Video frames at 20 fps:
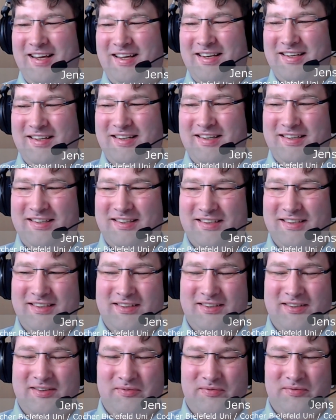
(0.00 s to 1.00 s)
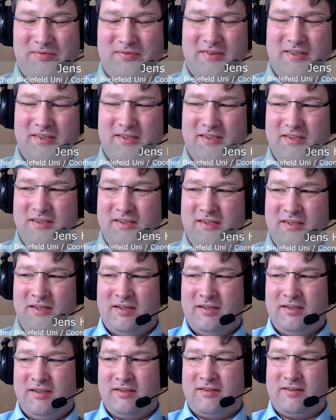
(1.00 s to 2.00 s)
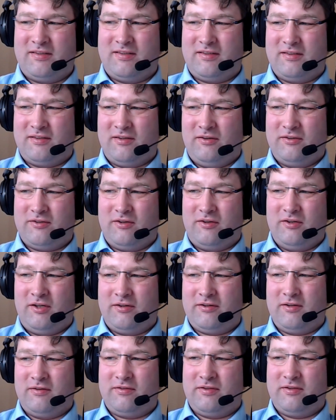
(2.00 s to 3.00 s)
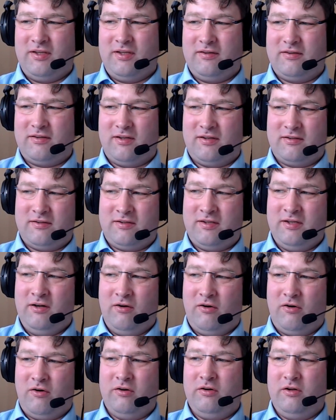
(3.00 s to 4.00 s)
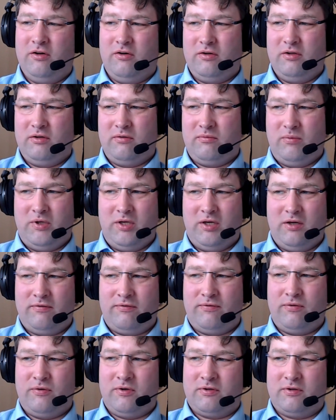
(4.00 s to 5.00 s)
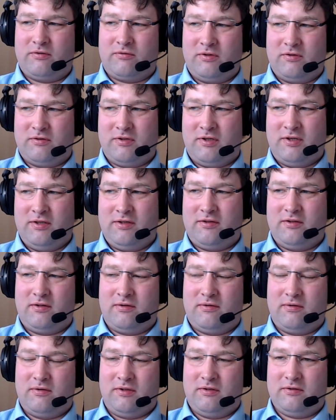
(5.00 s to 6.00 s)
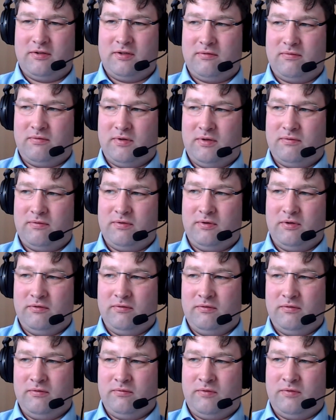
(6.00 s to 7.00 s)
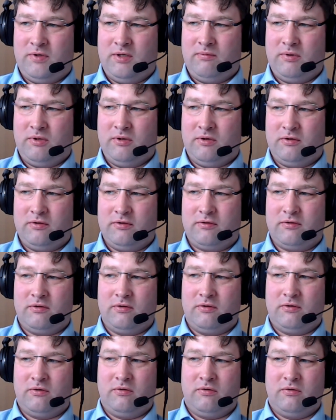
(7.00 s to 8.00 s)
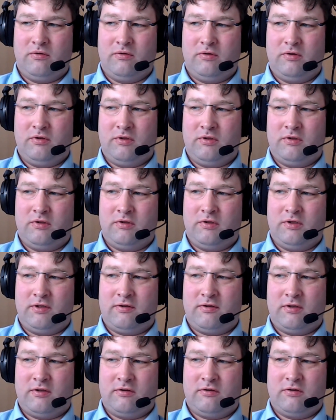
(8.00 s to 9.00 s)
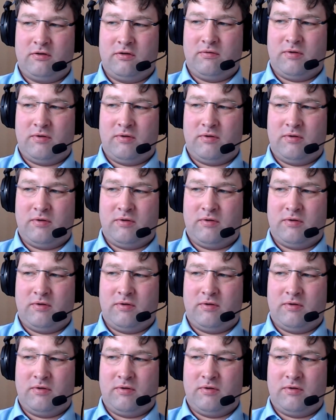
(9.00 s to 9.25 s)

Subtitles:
And yeah, it's so lots of things are still ongoing. We have first results. That's why we also let's say